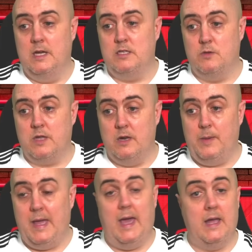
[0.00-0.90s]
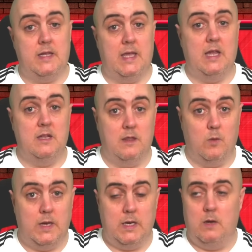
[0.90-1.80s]
So it's going to be a hectic end to the
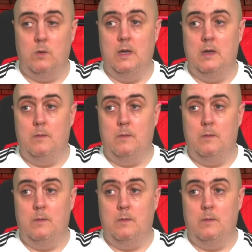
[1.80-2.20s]
window.